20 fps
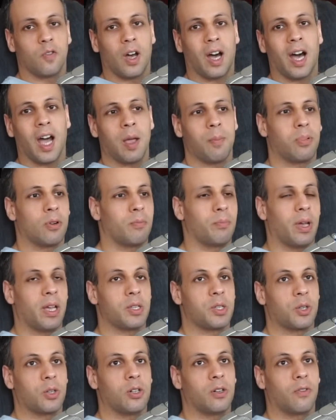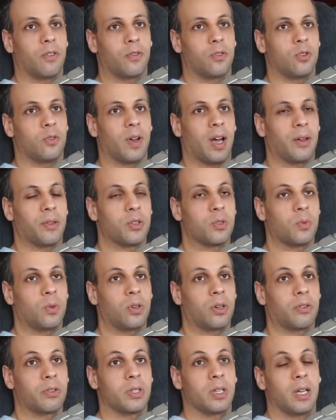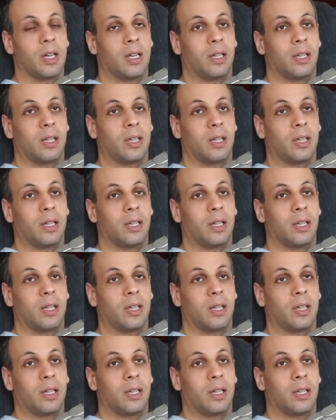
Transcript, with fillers: hyper basic overview of how this works,